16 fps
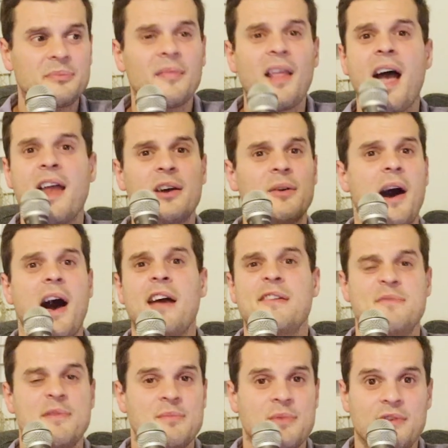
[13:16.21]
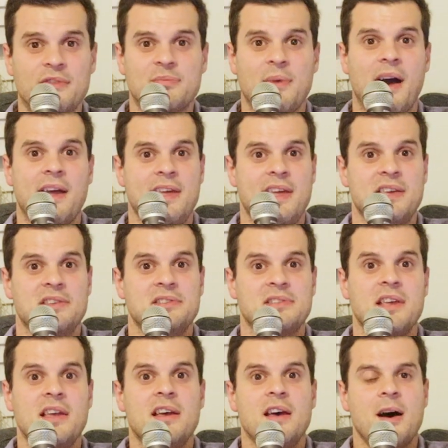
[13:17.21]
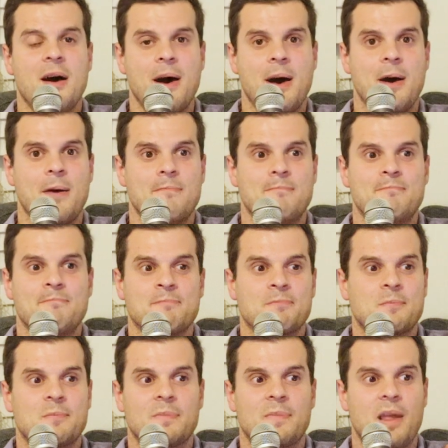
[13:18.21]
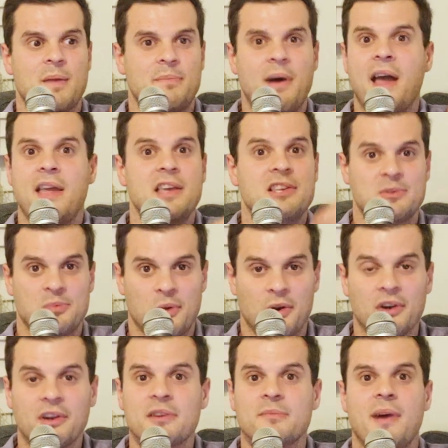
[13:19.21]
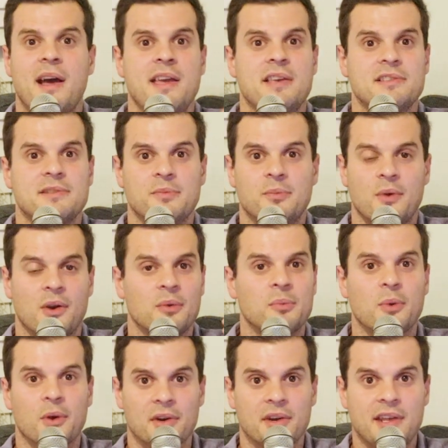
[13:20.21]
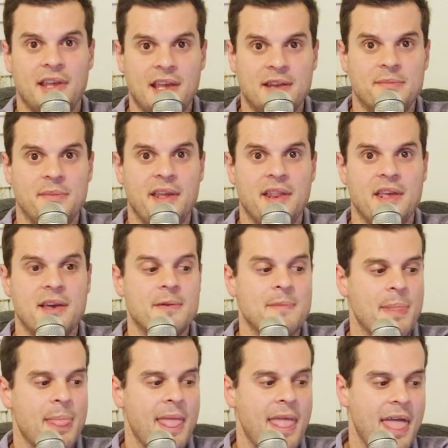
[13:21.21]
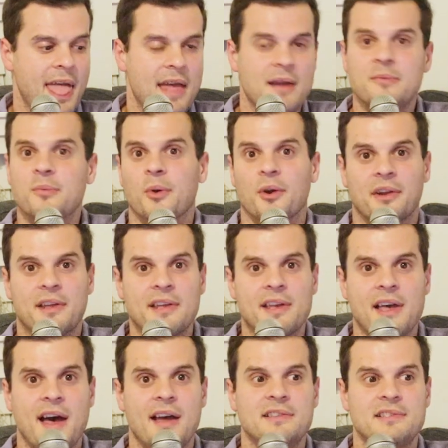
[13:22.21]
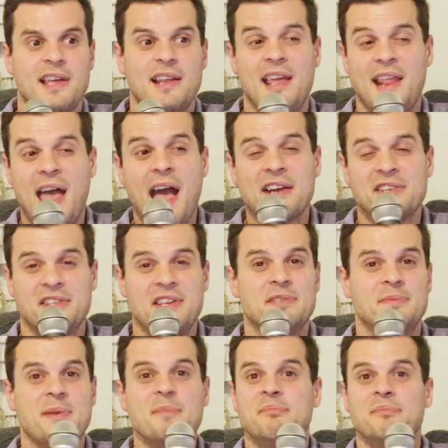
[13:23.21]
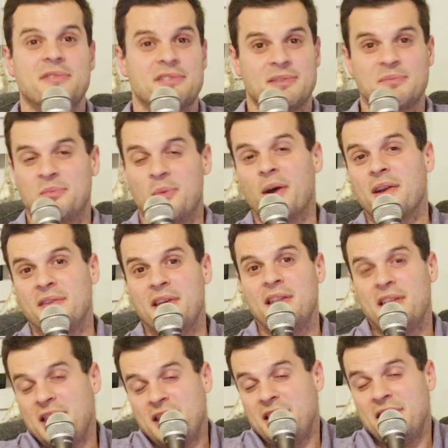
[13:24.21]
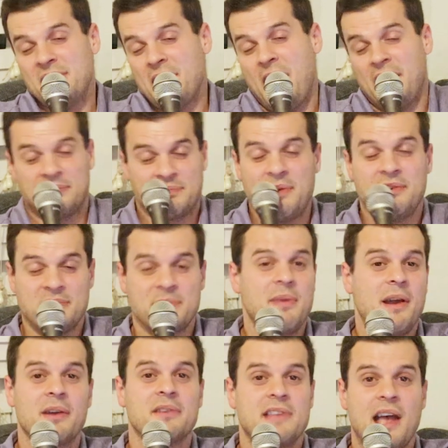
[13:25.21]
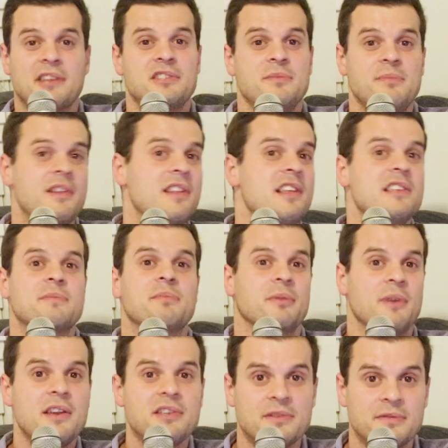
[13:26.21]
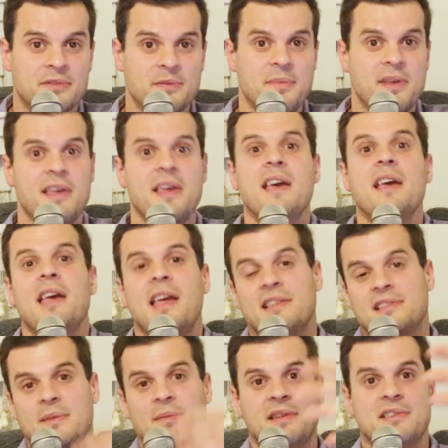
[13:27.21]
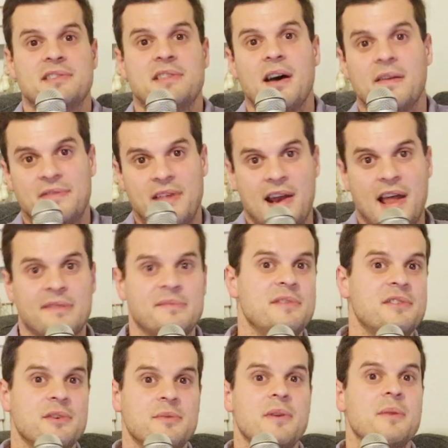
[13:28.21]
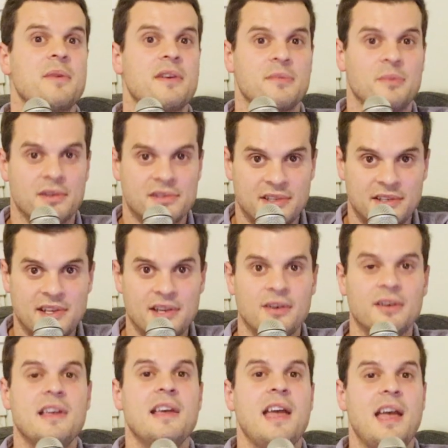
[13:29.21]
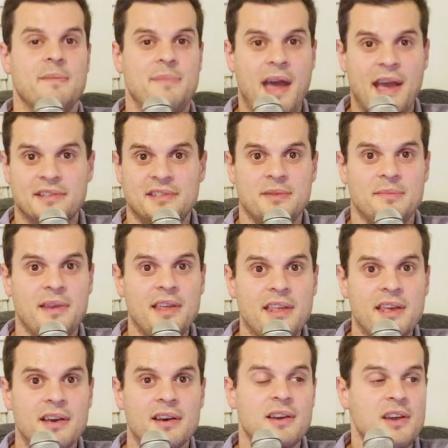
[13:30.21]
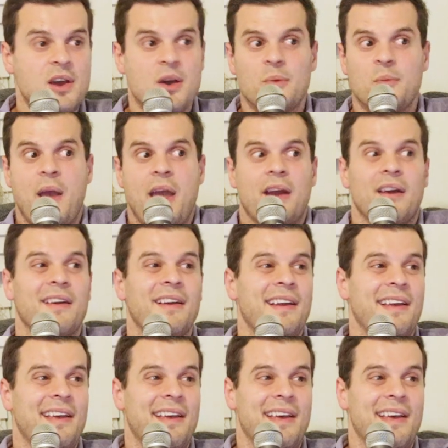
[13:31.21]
I know I've been moved by his work and by his work in media, work in content. And actually, he's been Bishop Barron's actually been an inspiration for me in some of the stuff that I've been doing with What's the Dill and Backseat Media, where